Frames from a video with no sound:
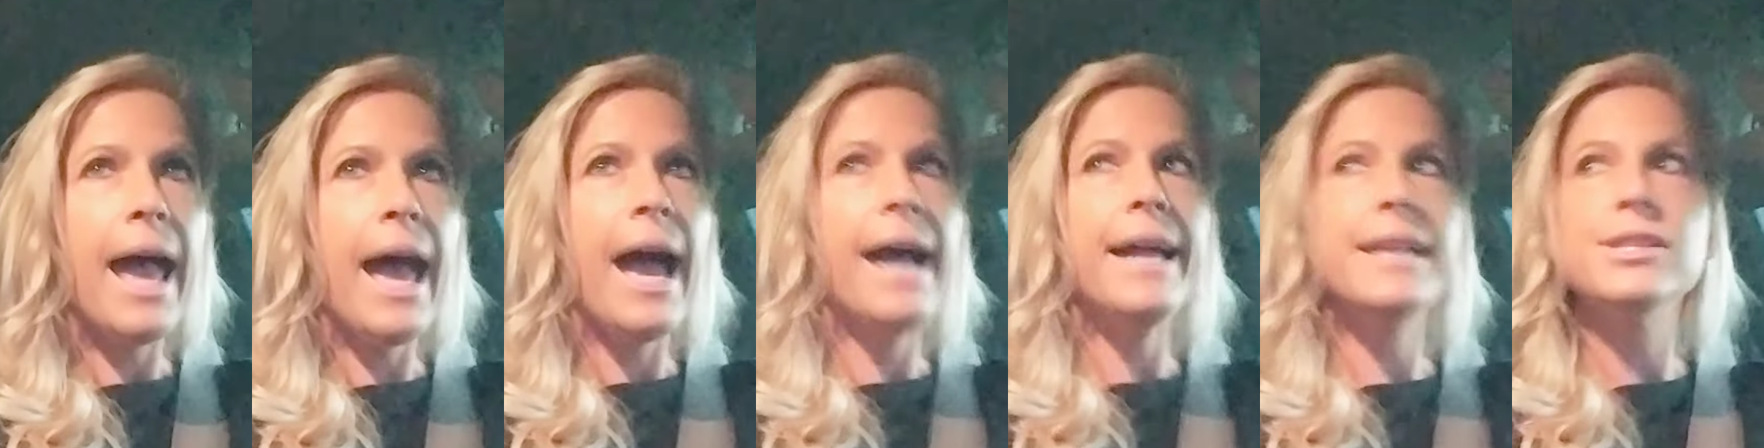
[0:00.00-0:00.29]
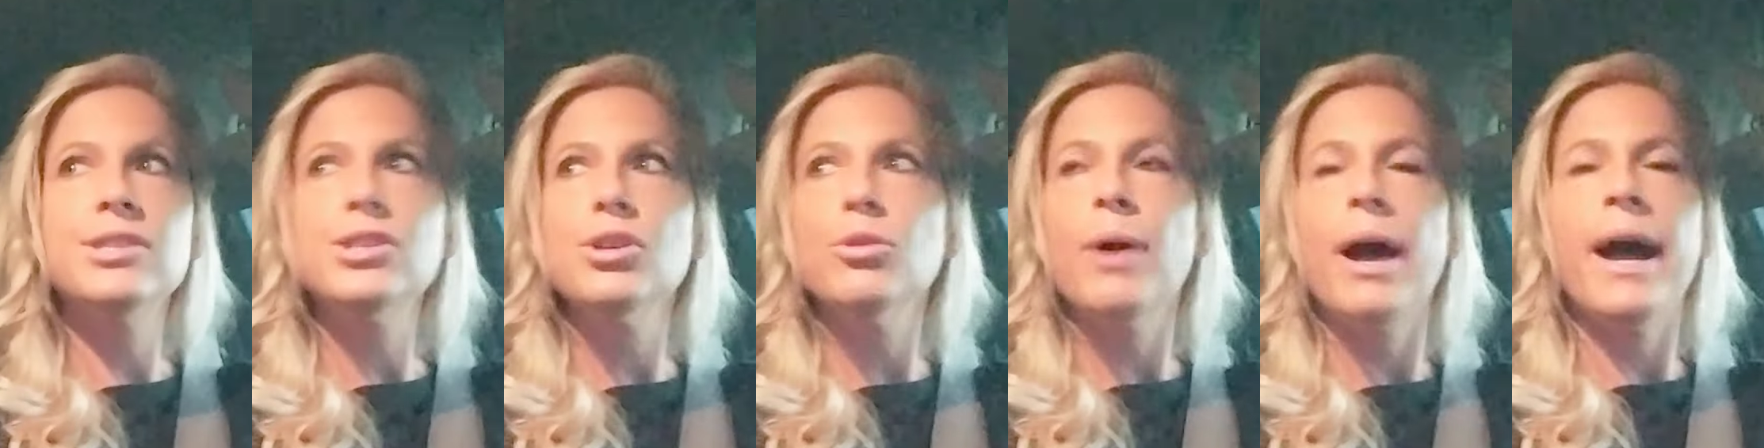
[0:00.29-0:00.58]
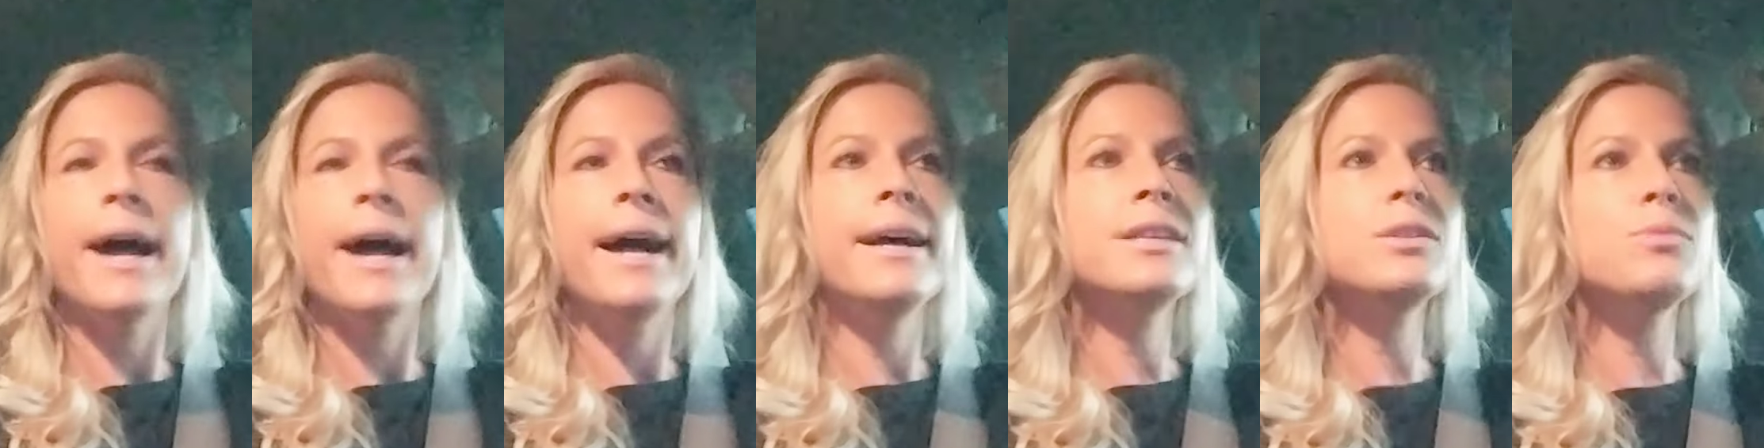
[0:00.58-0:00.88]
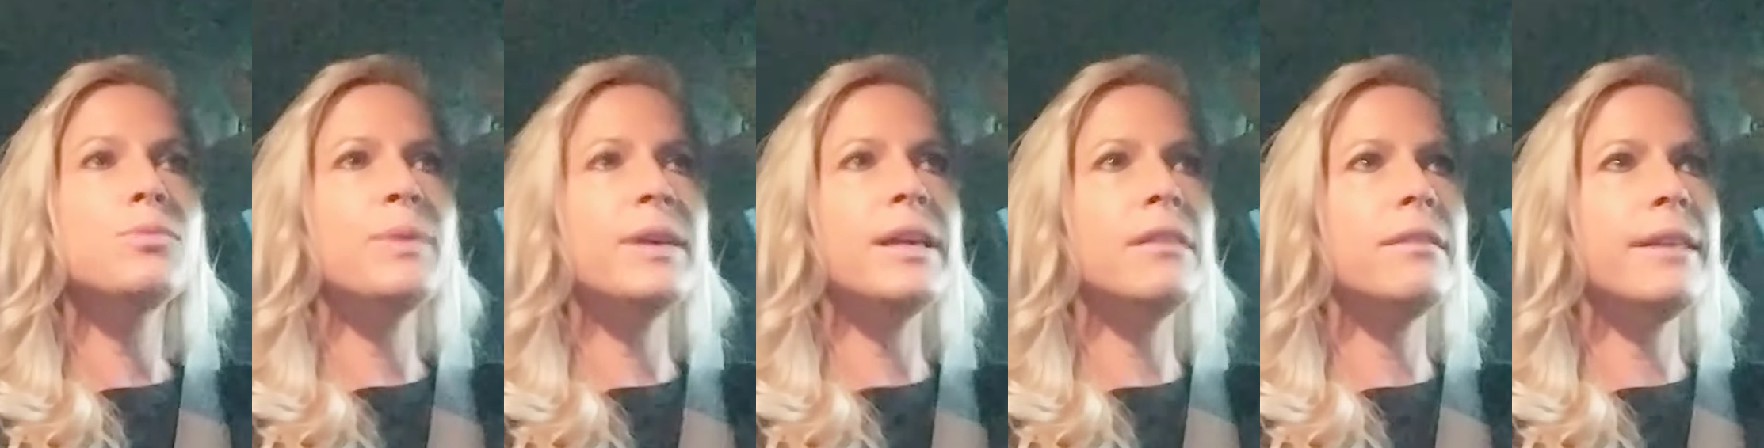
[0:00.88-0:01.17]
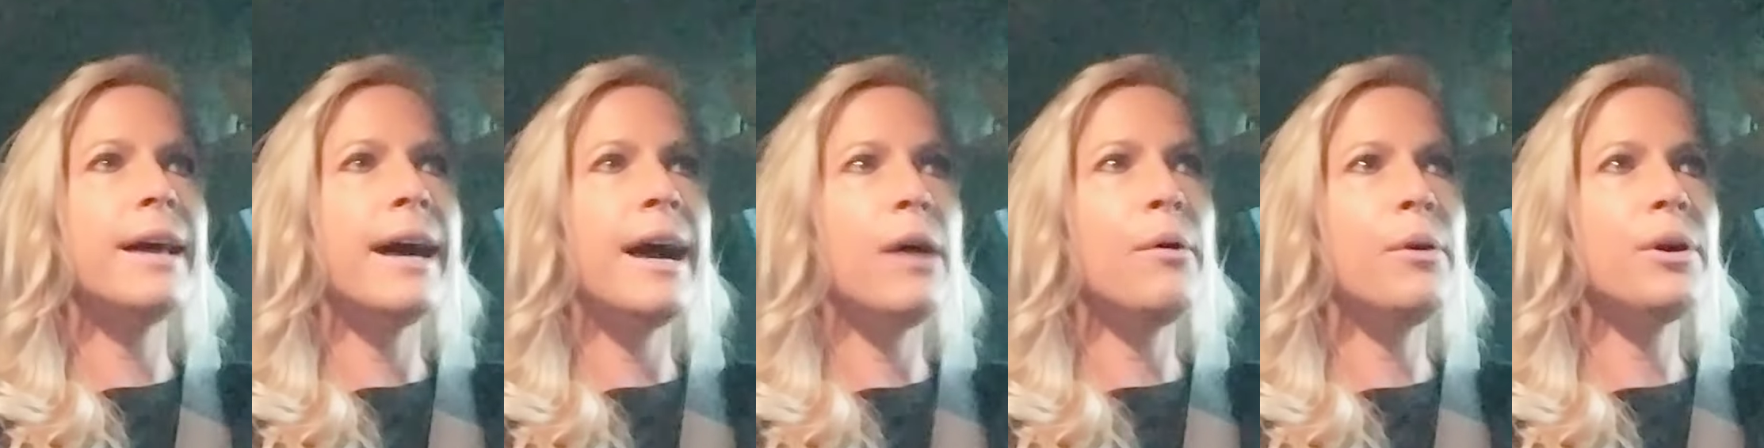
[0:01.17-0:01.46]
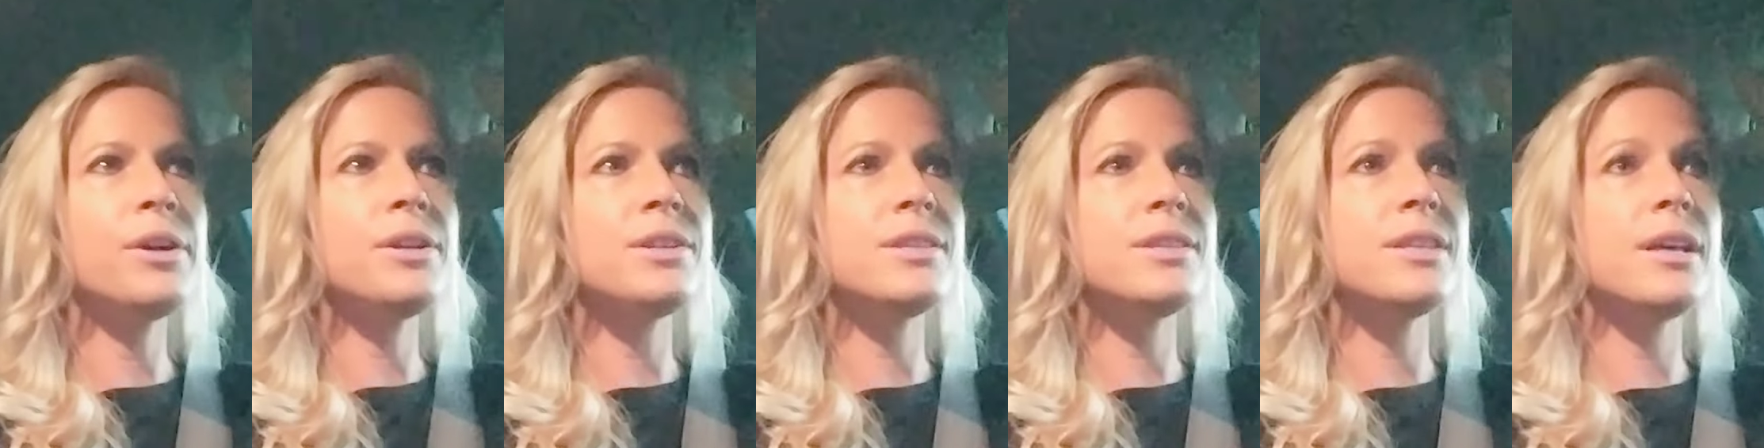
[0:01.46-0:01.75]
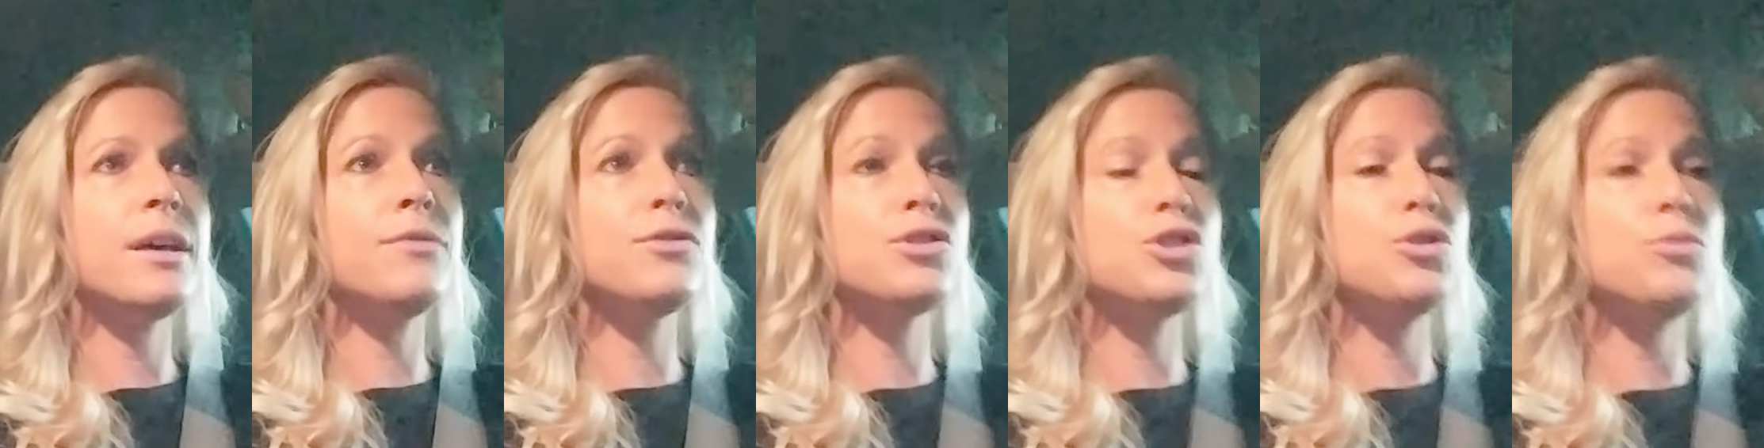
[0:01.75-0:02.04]
And so, as we allow
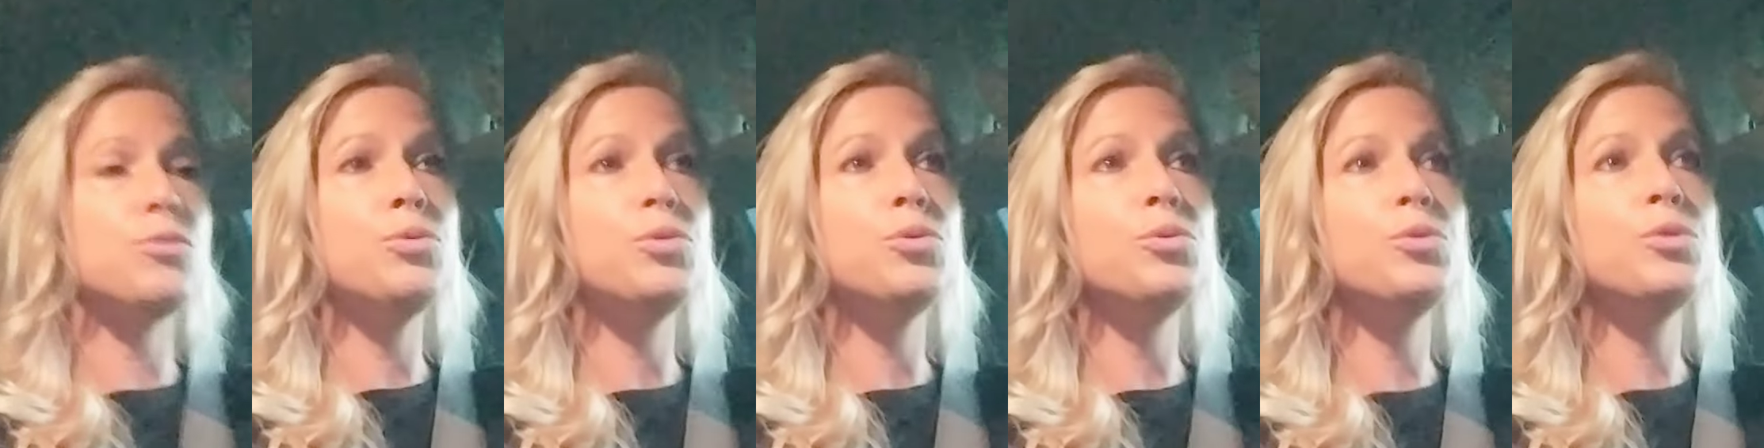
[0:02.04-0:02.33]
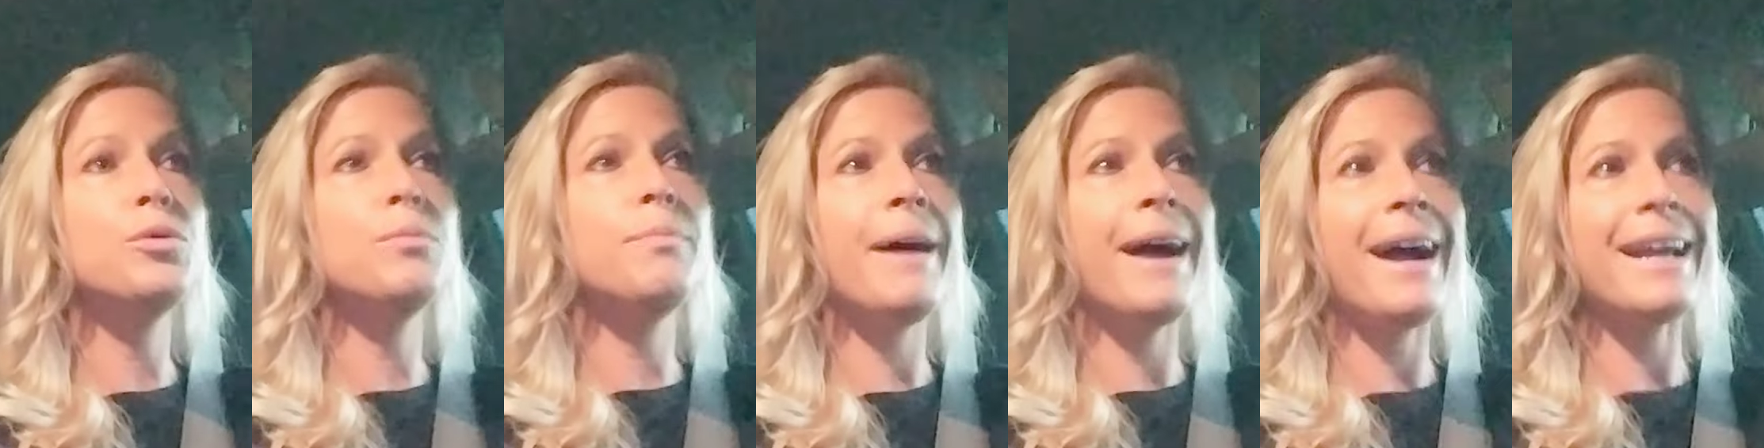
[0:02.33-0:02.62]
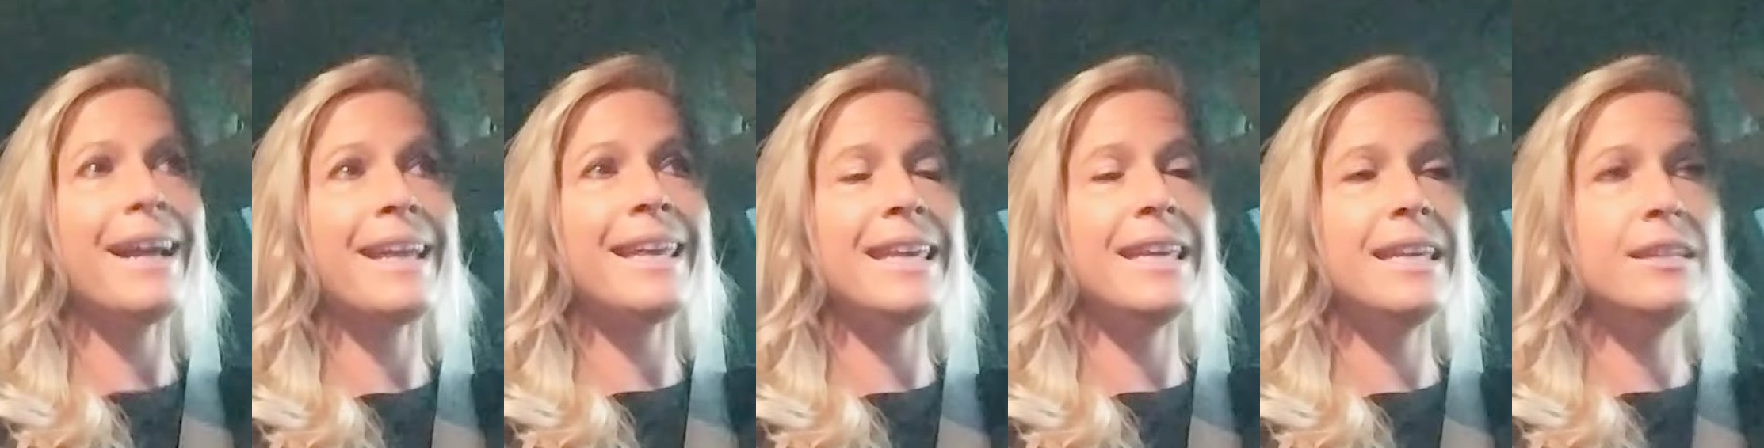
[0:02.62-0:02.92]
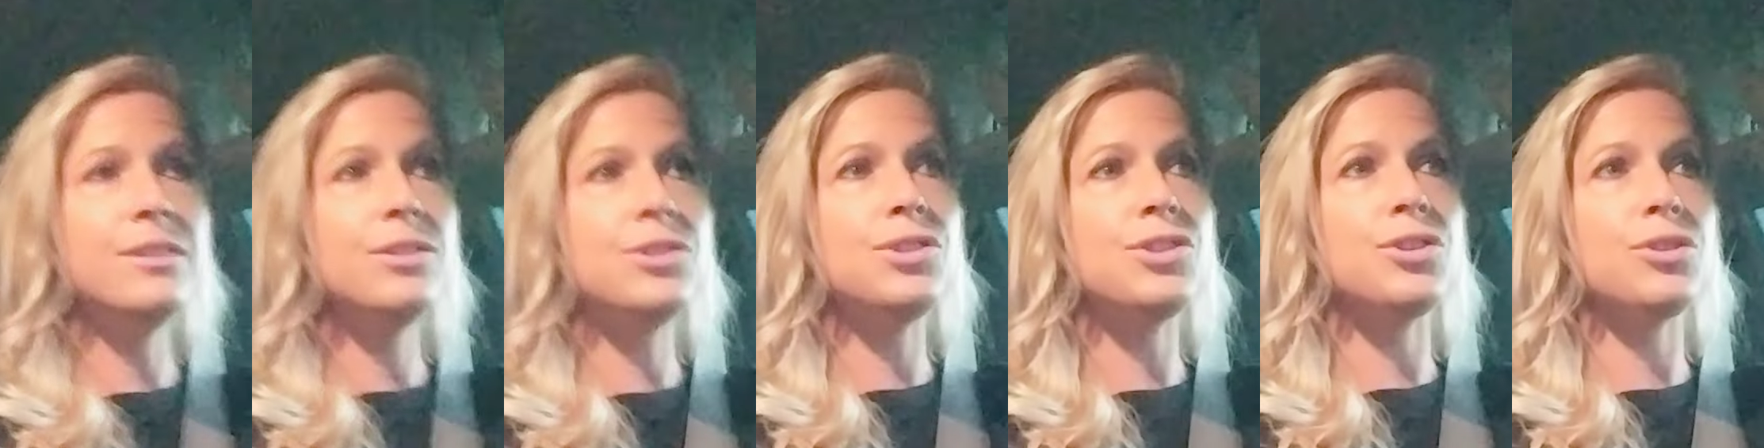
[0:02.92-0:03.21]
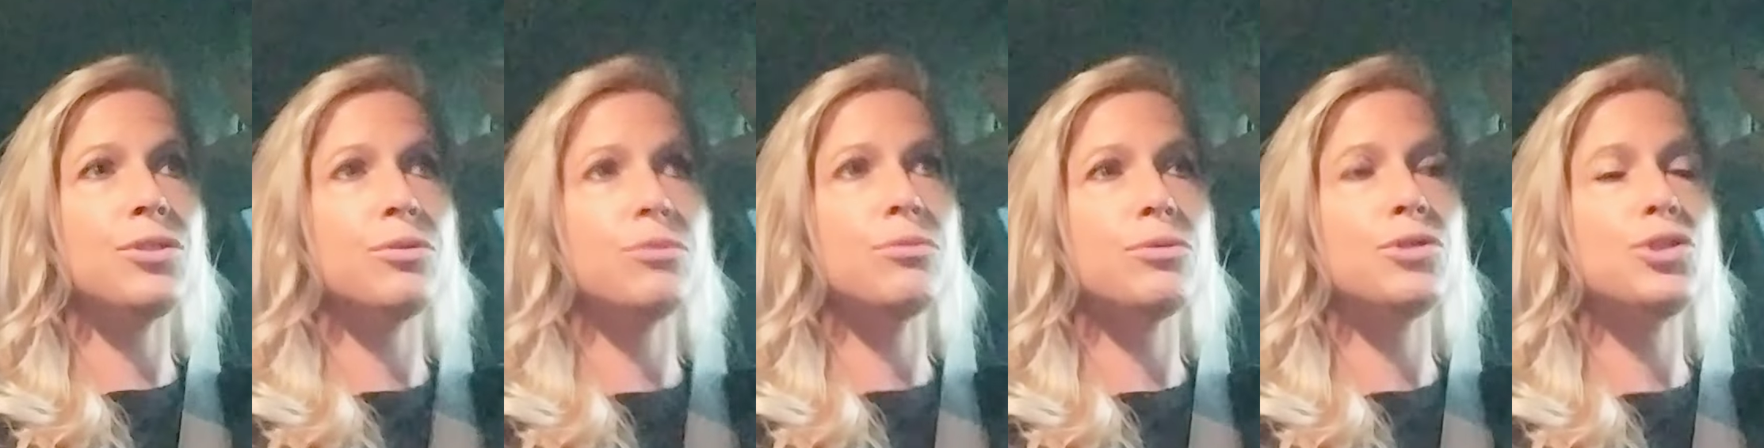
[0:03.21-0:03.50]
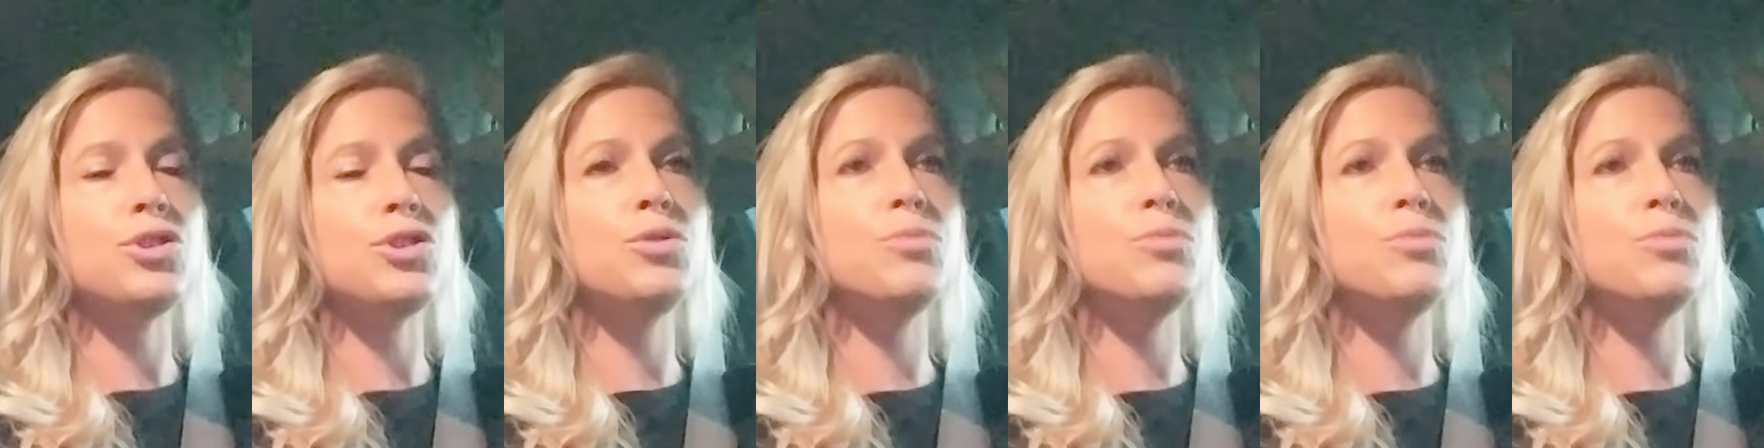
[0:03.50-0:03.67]
ourselves to pull back into,